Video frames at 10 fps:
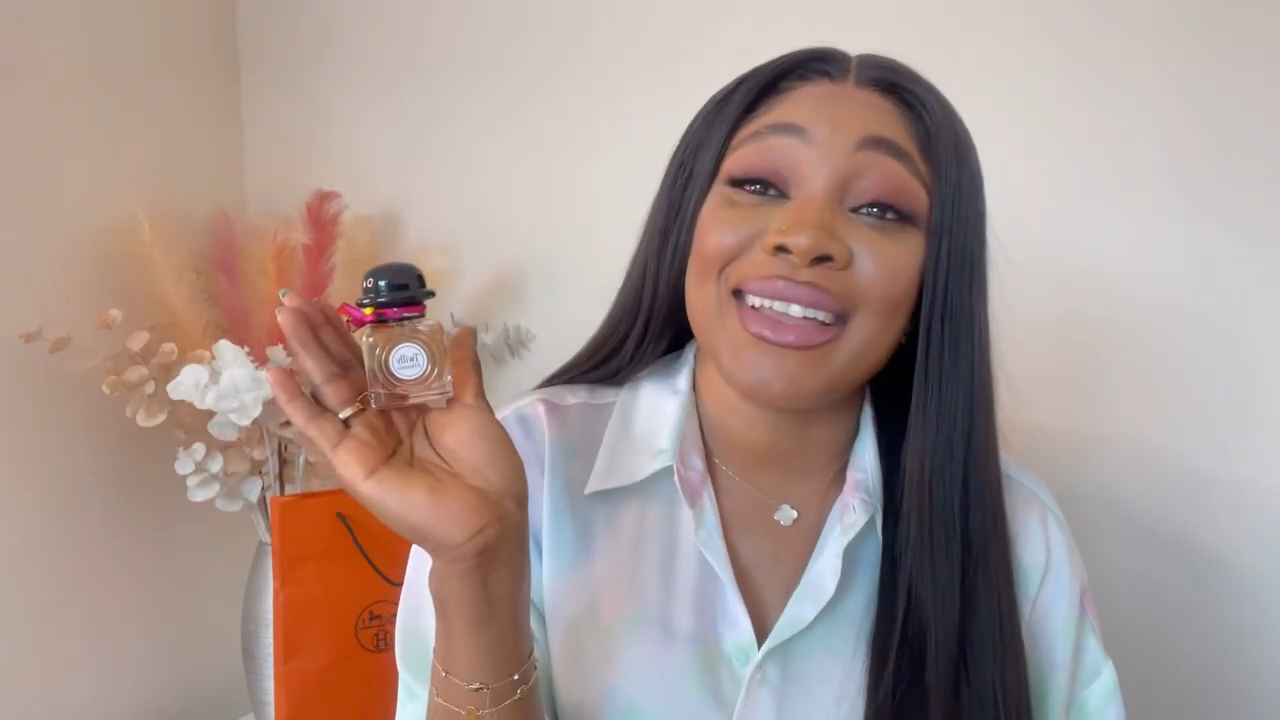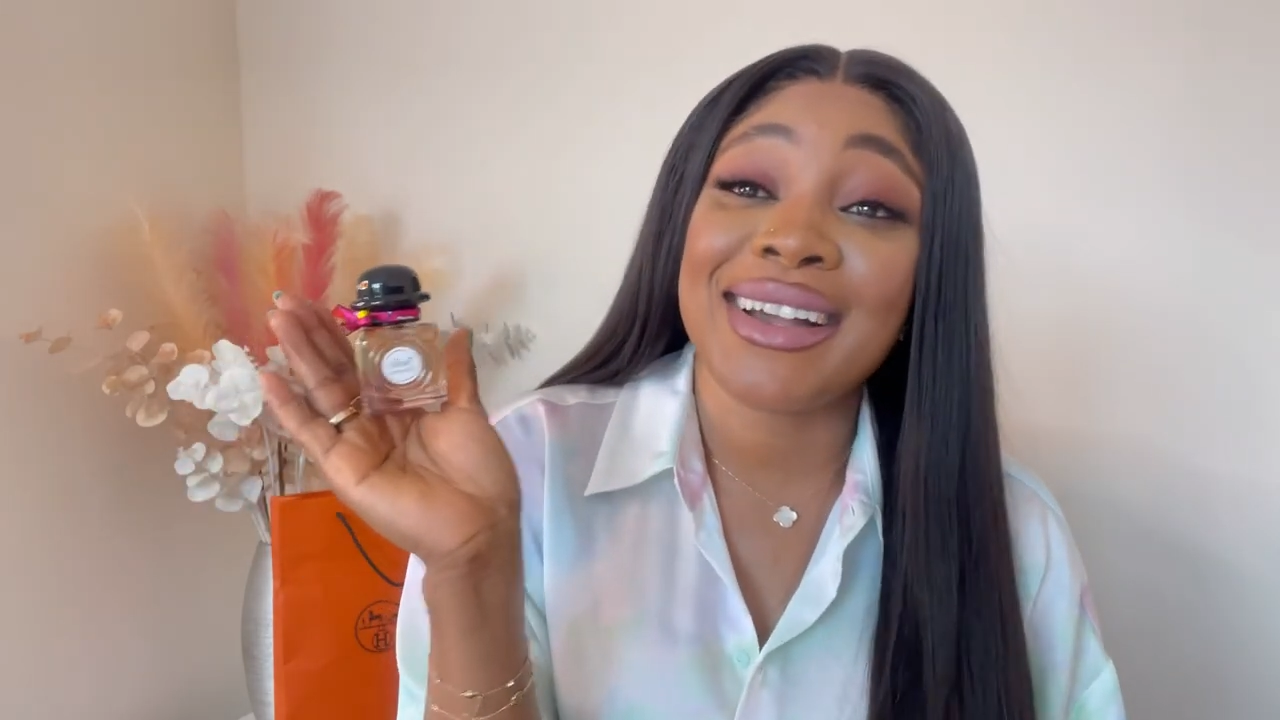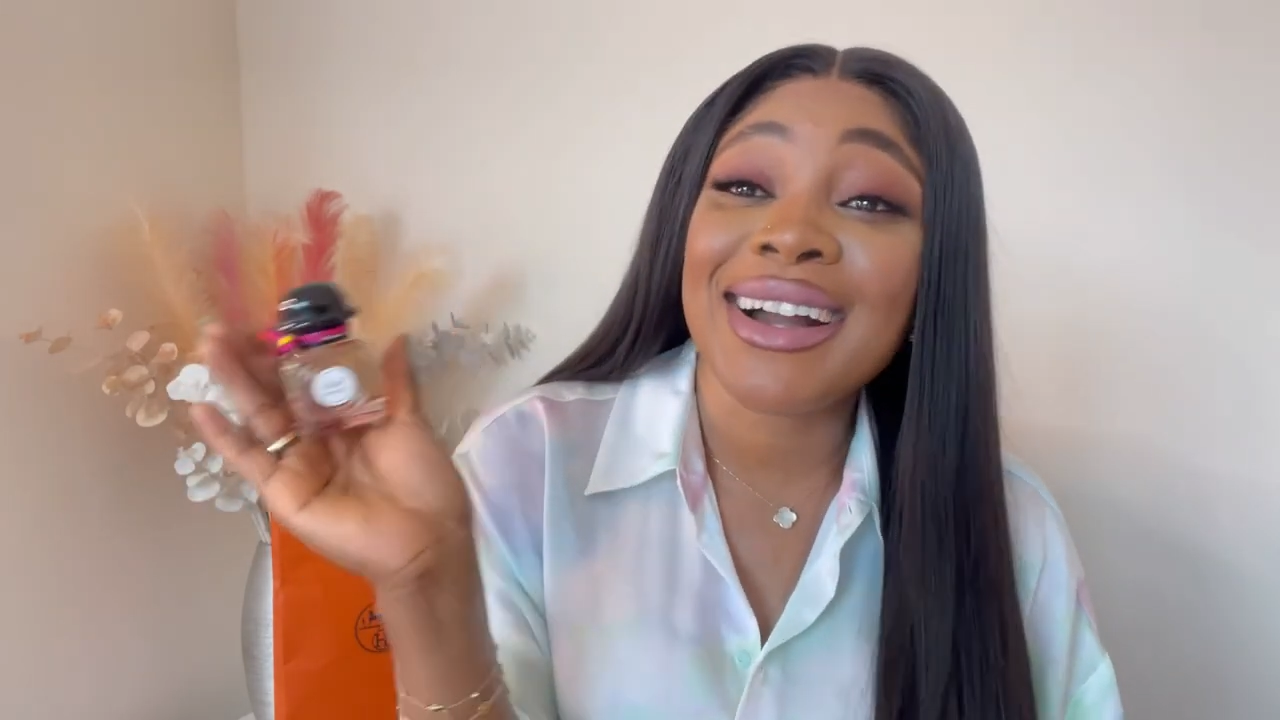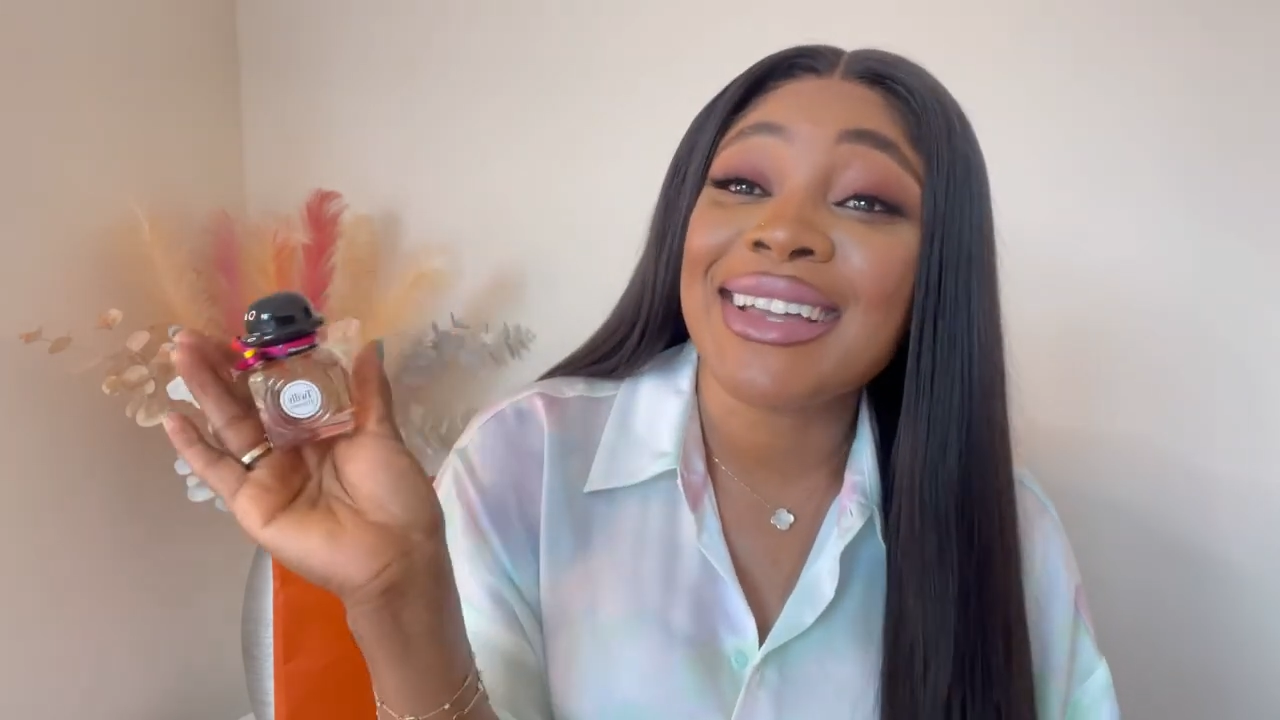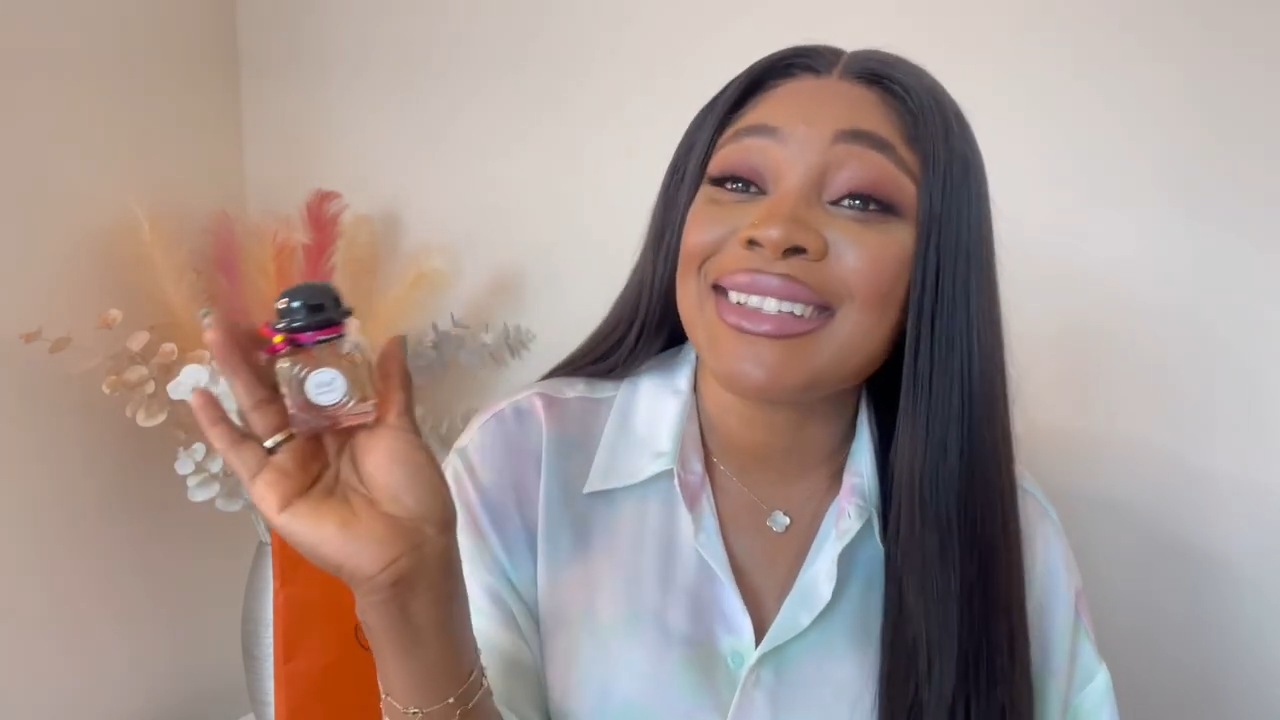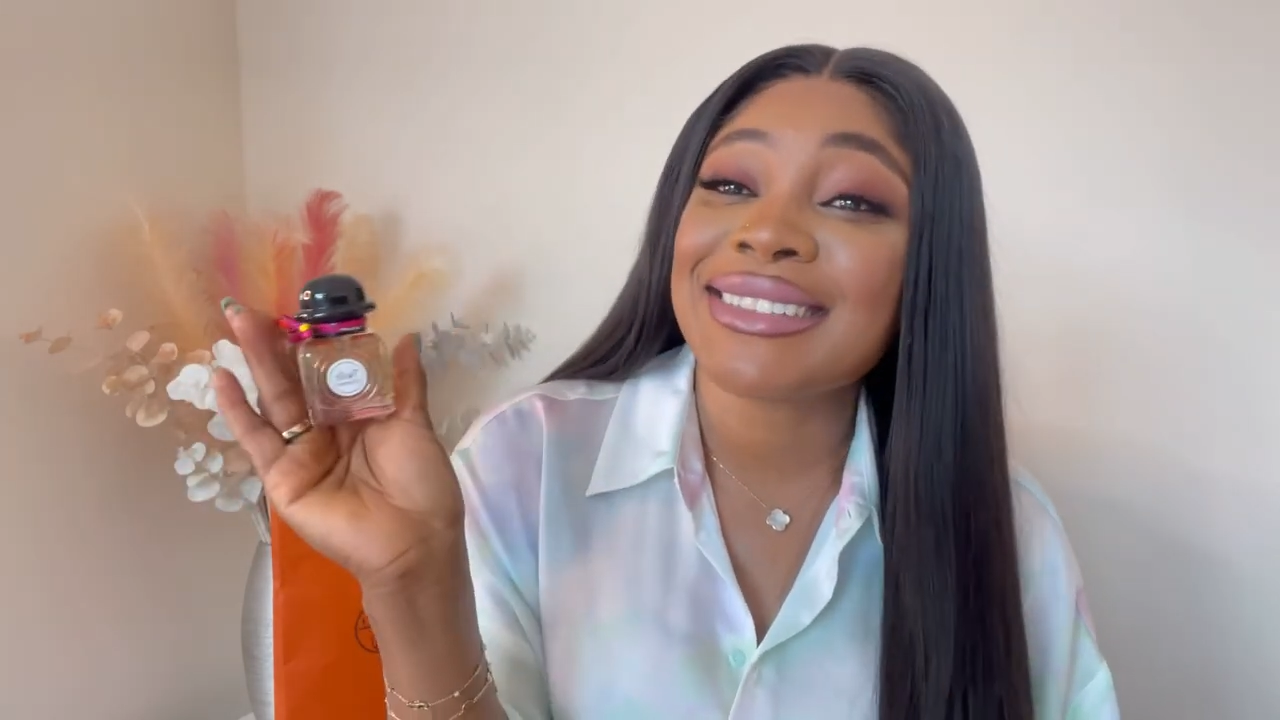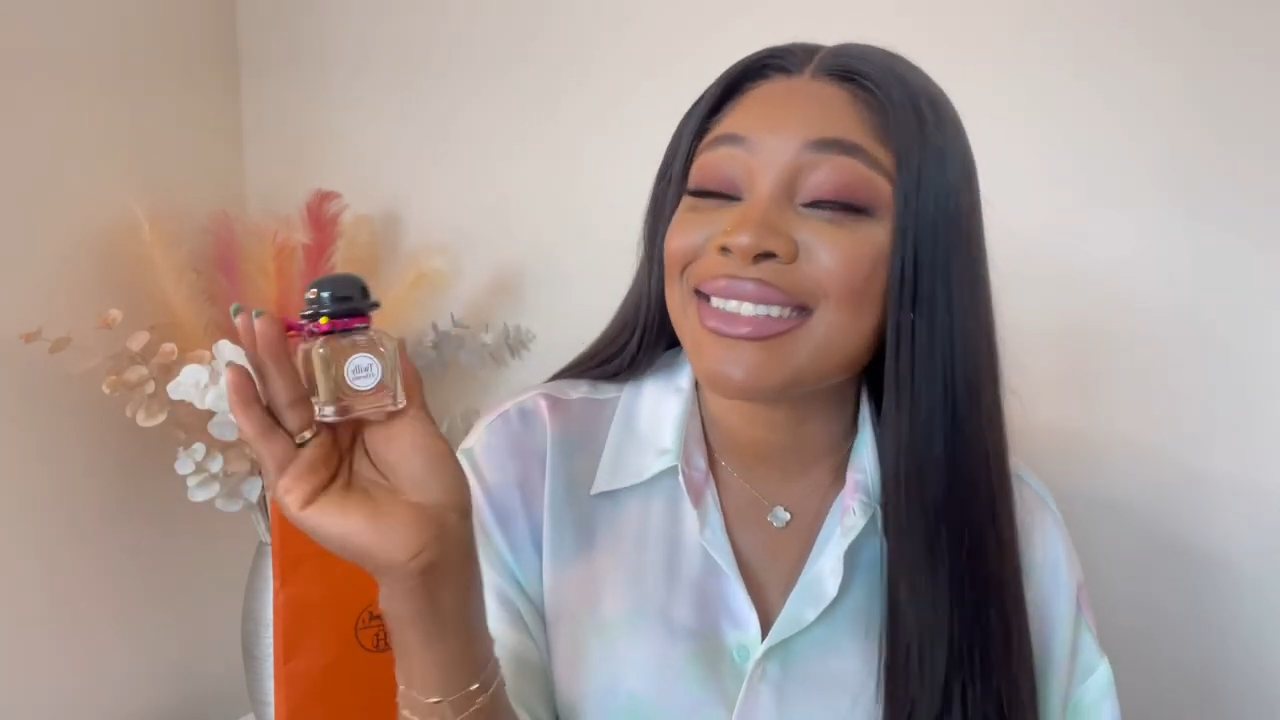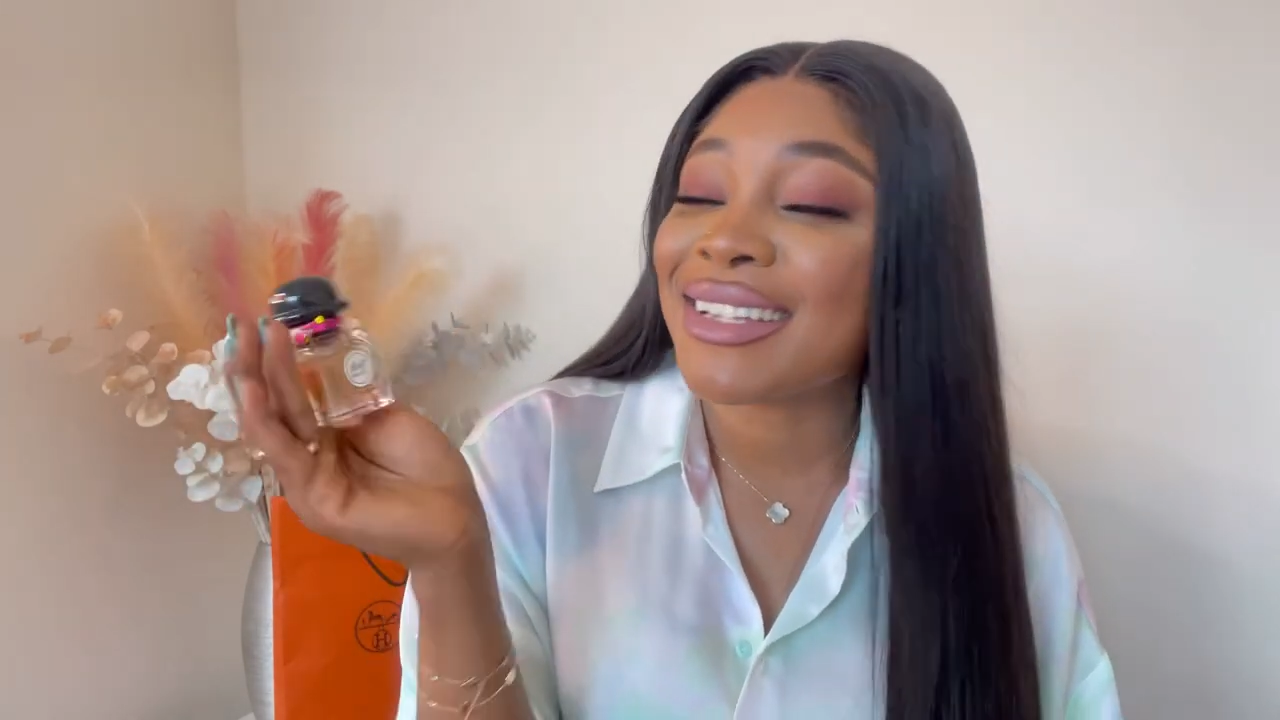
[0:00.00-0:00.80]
guys.